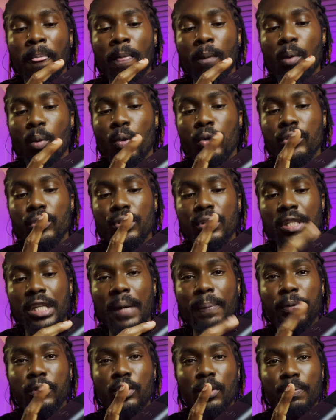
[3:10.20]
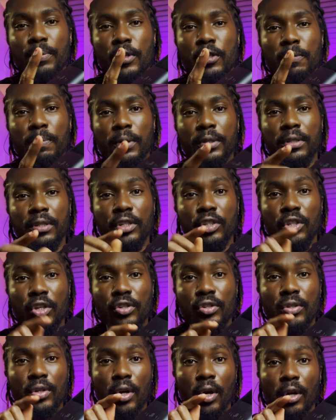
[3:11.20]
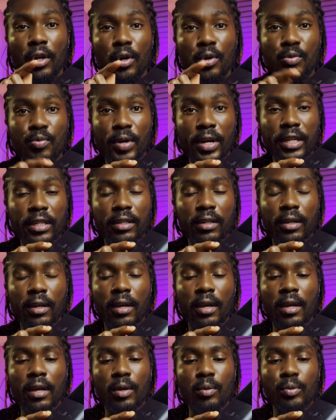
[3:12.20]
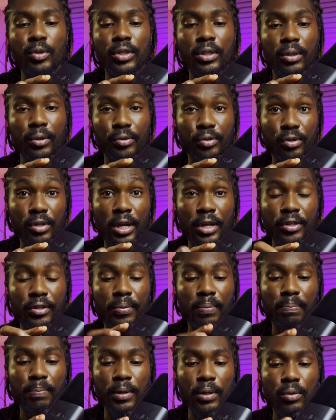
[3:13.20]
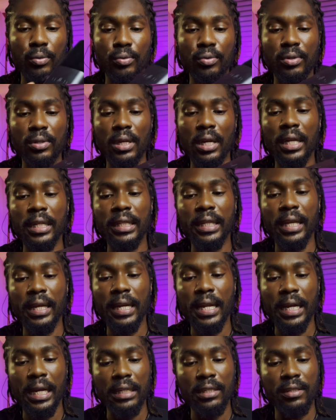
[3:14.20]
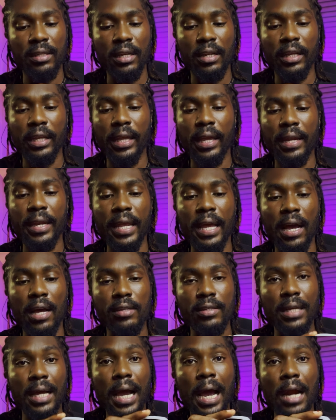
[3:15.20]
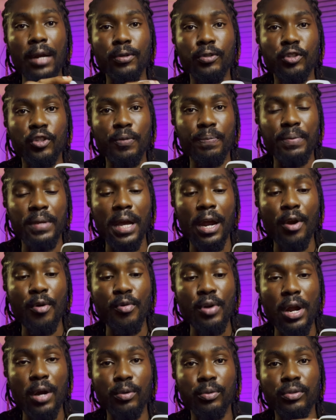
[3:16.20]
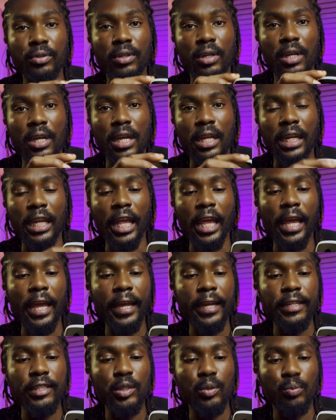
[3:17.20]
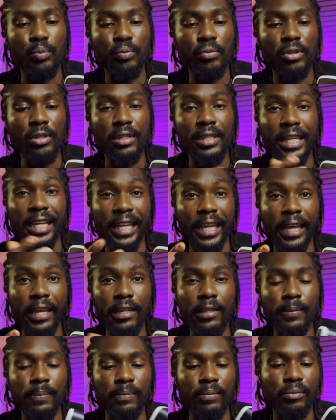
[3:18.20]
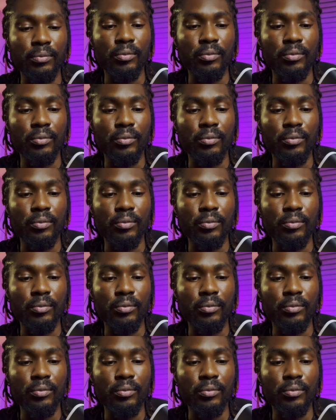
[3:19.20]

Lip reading: Once you tap on the mute button, it changes to color red, which tells you that it's in mute. And then, like I said again, it has RGB around the edge, which is again